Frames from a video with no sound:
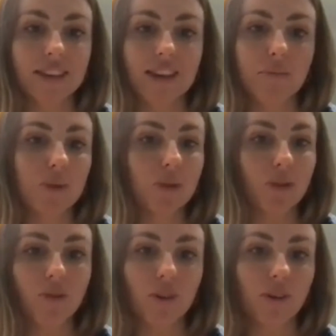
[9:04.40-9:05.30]
a
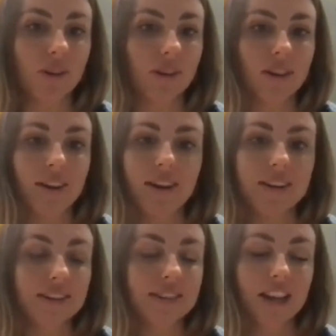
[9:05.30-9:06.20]
beautiful
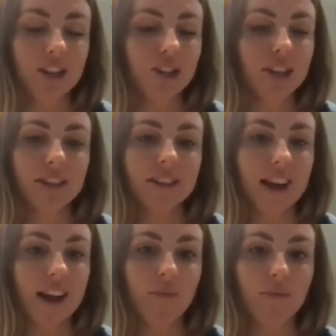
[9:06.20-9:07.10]

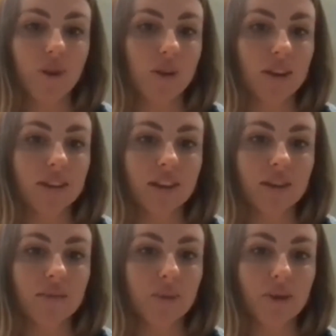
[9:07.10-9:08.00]
time focused
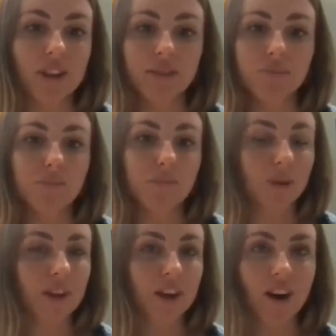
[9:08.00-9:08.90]
on birthdays,
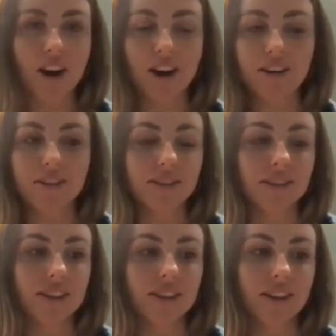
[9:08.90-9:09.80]
birthday cards.
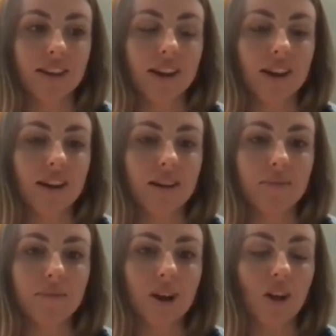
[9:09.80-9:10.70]

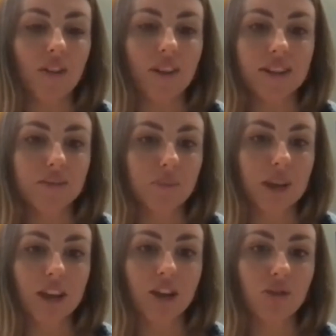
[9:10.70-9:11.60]
All of us
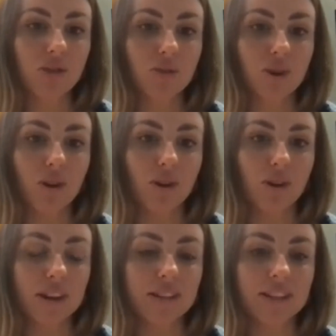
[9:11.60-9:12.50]
play a huge role
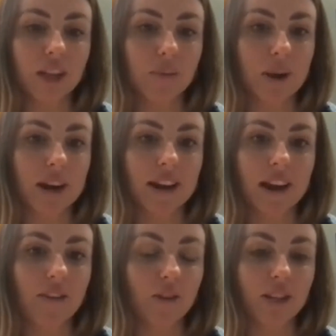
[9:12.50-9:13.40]
in celebrating
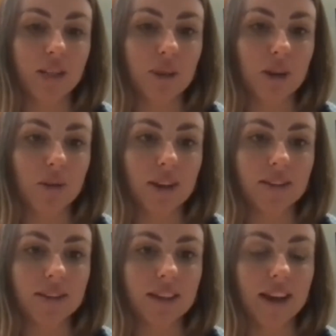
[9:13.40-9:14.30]
everyone's big
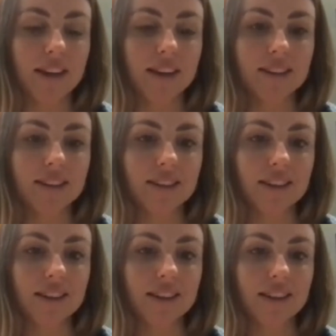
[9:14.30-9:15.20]
wins. And
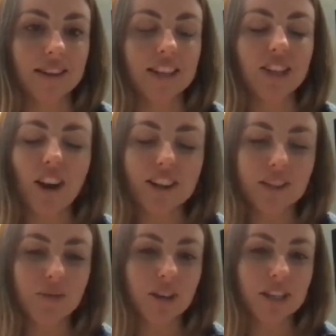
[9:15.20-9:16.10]
it's
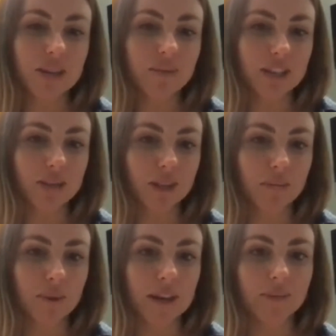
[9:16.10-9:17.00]
honestly, when the team gets really
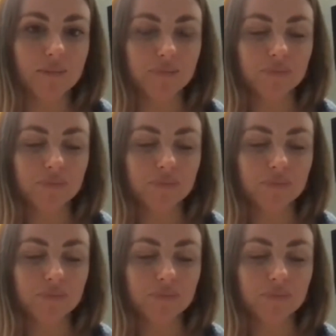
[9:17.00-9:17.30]
big,